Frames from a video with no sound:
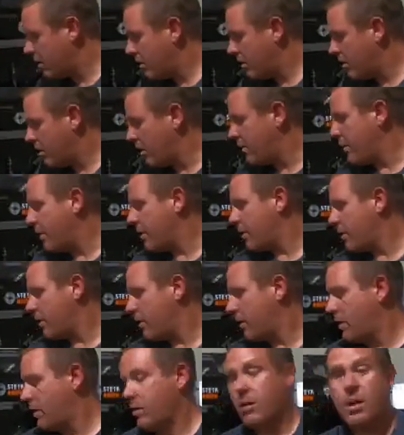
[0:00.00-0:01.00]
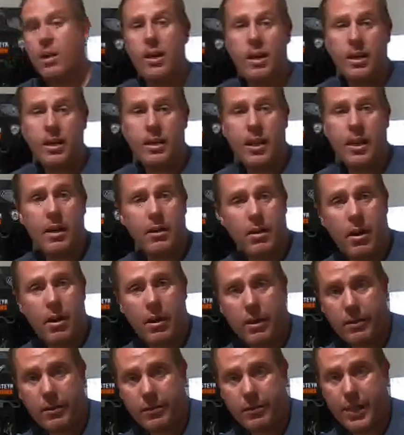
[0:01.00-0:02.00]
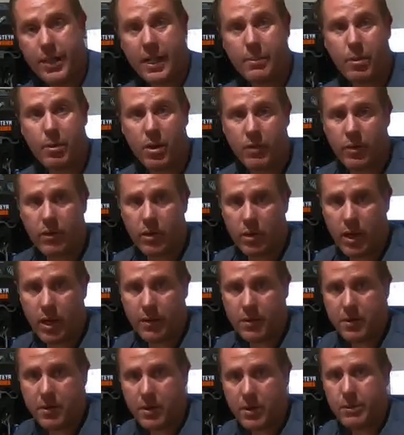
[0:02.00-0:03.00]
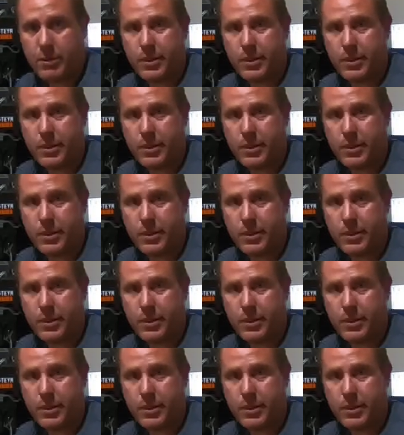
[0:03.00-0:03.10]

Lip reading: Hey, man. Yeah, second part of our live stream.